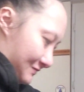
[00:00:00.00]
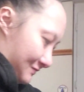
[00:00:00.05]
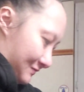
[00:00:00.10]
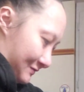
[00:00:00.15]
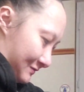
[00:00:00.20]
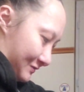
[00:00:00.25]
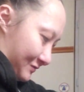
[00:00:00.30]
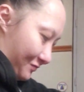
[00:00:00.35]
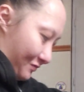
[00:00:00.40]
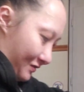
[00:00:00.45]

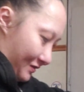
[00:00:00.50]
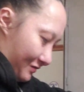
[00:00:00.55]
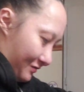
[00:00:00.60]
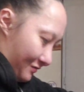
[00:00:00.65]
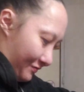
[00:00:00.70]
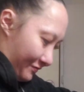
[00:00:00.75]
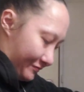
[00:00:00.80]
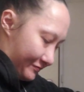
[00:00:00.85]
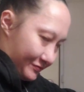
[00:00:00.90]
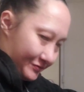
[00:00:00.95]
This is why I
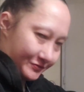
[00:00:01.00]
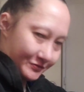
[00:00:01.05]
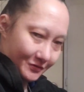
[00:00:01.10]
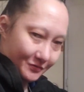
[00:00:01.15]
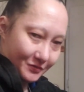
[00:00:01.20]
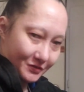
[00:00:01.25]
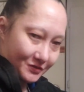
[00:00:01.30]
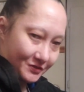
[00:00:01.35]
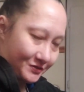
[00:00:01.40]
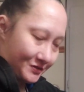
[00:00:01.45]
go through so
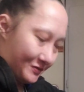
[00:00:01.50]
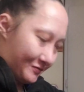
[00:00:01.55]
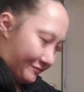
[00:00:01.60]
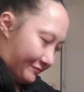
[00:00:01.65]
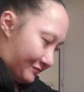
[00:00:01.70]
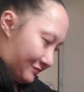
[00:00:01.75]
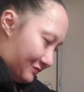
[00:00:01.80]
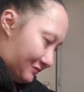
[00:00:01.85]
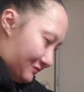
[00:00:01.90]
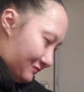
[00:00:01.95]
much
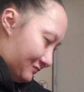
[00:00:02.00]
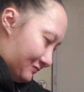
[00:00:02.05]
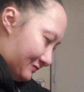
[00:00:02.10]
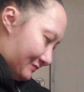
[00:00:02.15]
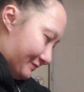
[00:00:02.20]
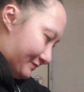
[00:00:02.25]
tofu.